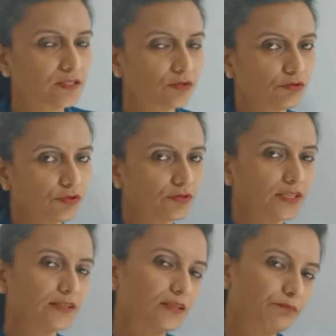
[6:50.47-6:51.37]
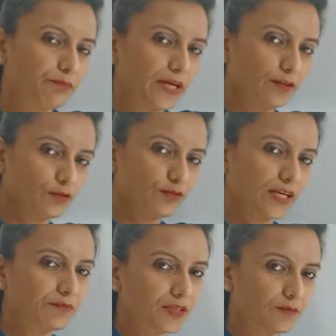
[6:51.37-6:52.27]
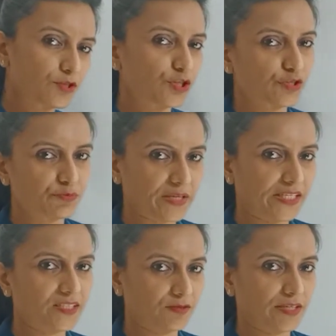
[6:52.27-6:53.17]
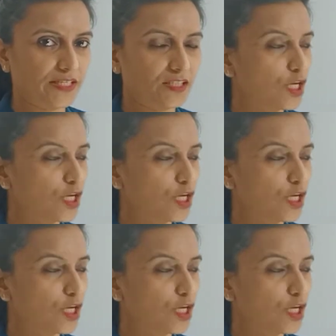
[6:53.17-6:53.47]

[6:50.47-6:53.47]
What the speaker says: don't you think that parallelogram comes to your mind, right?